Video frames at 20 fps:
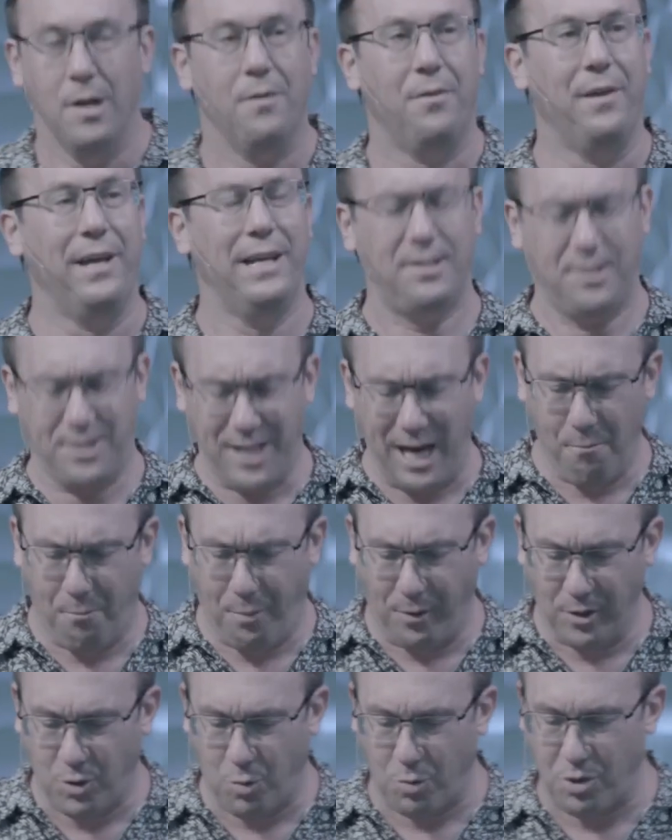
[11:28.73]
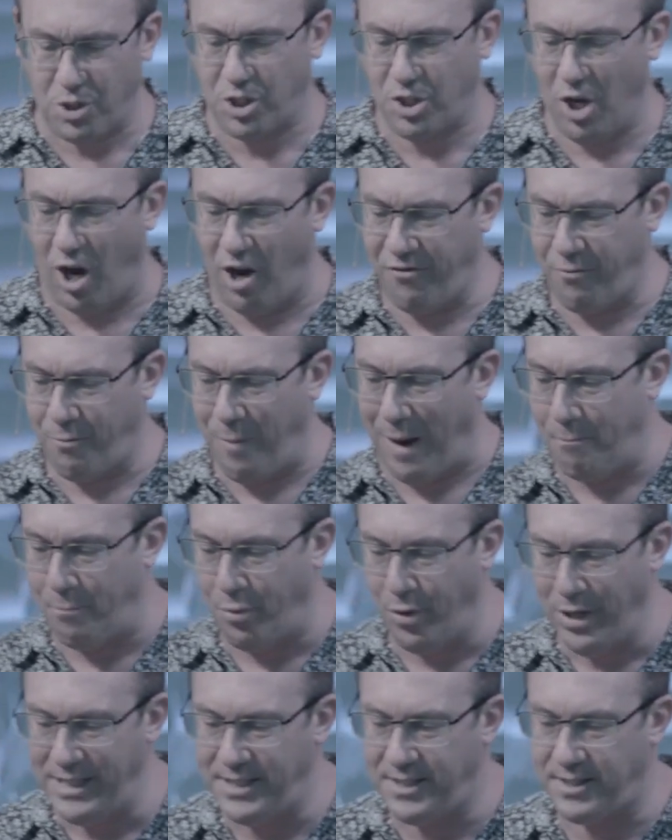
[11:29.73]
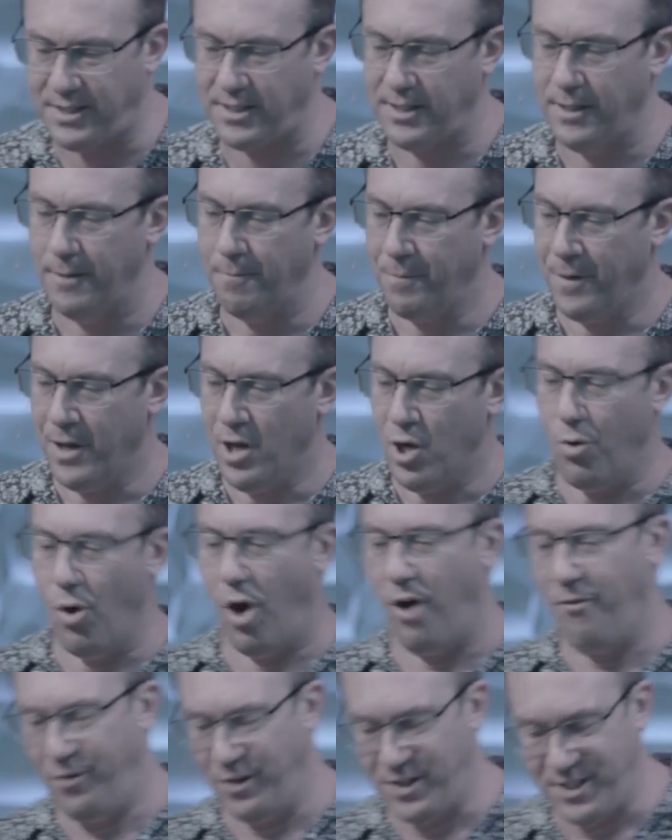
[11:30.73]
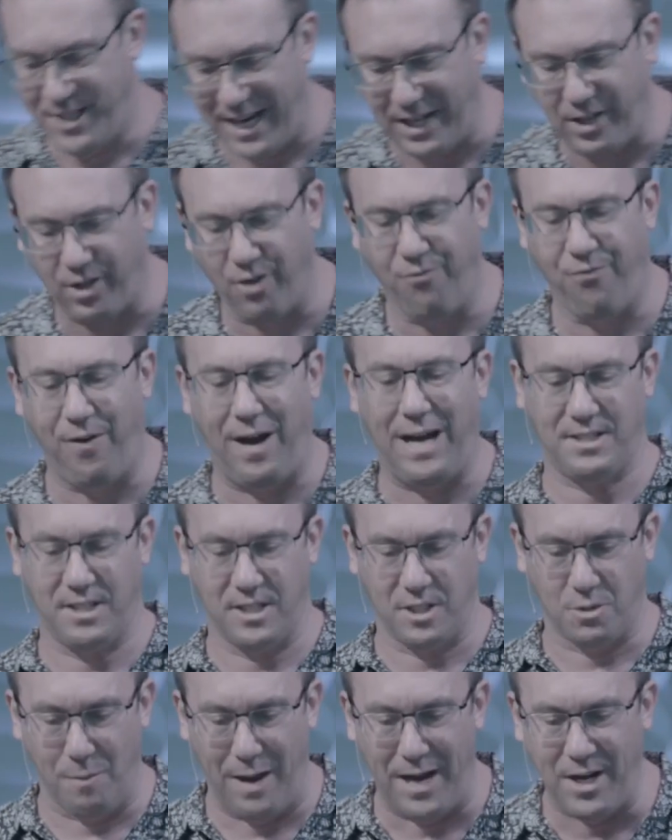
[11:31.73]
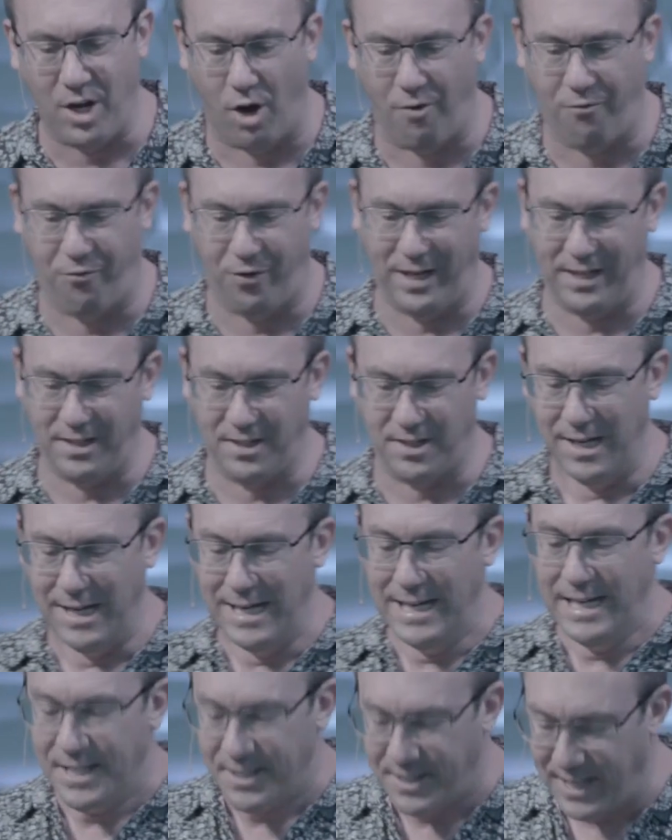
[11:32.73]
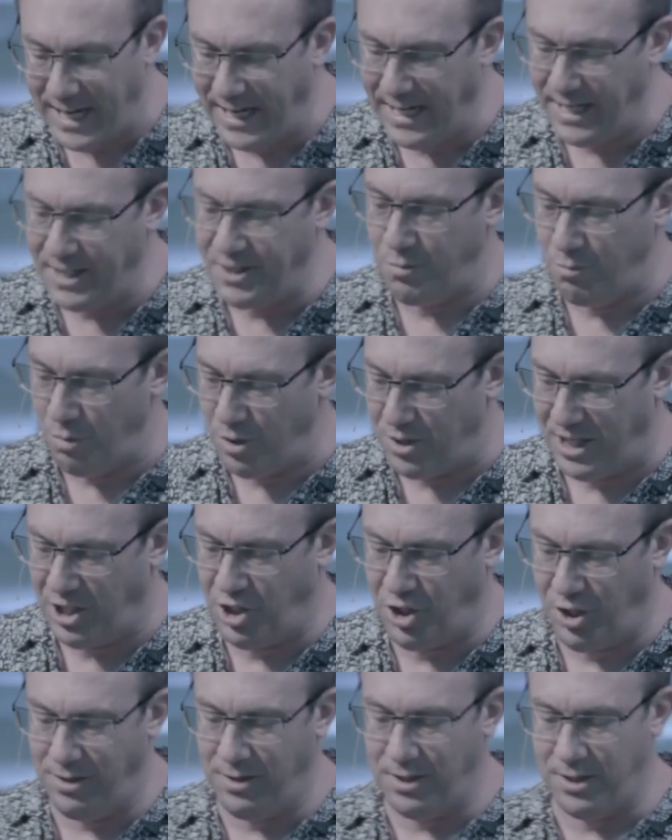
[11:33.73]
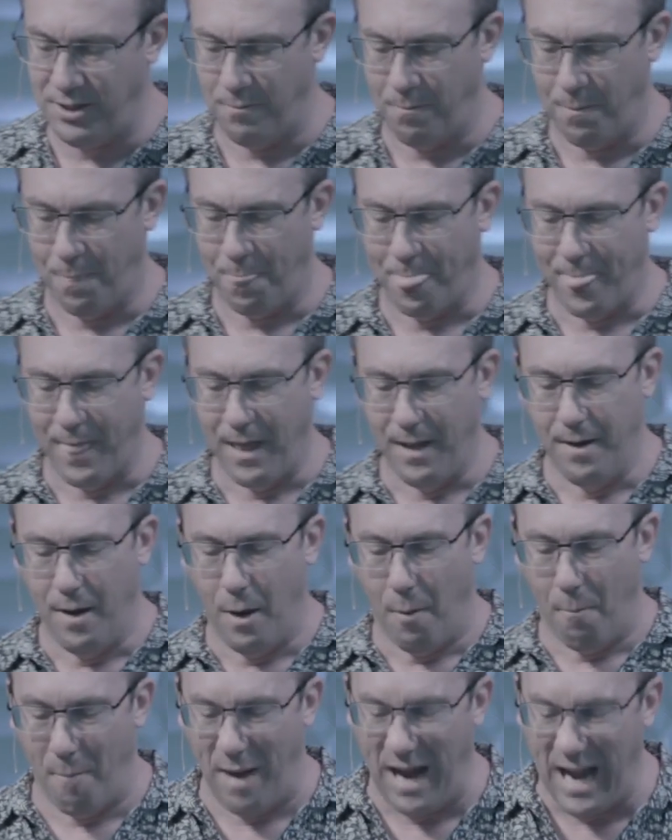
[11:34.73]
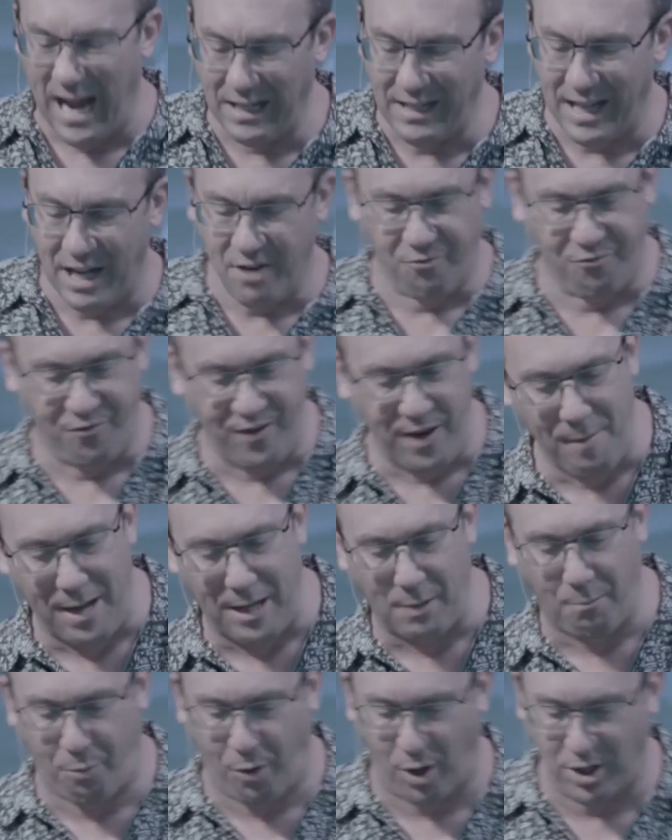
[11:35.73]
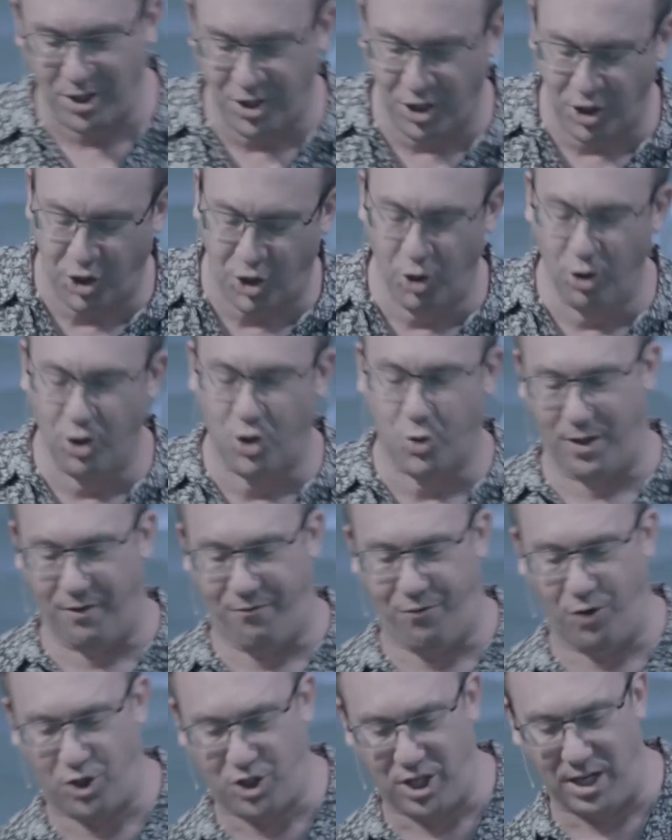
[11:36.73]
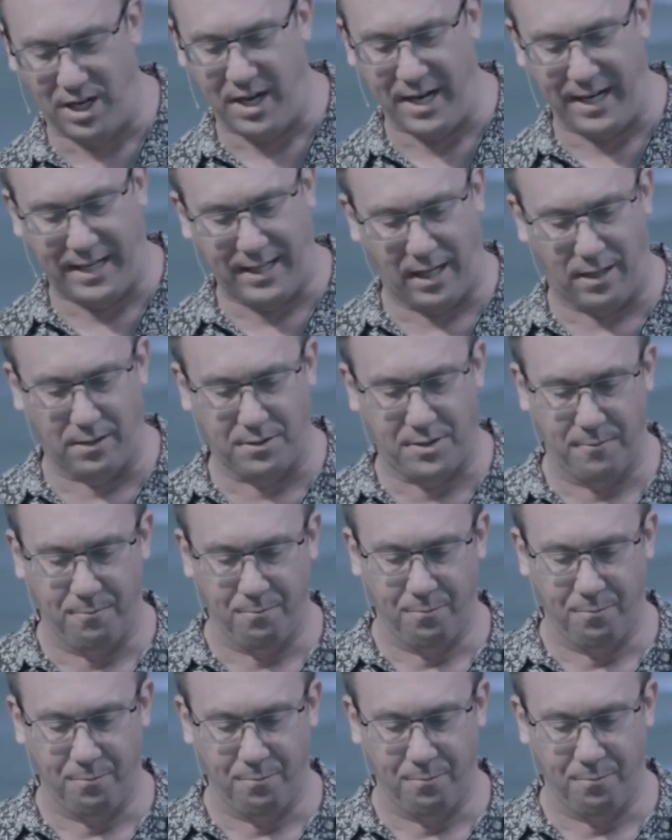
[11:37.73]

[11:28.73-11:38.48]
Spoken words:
These temples were staffed by priests who offered sacrifices, made offerings, singers, musicians, male and female prostitutes with a fertility cult.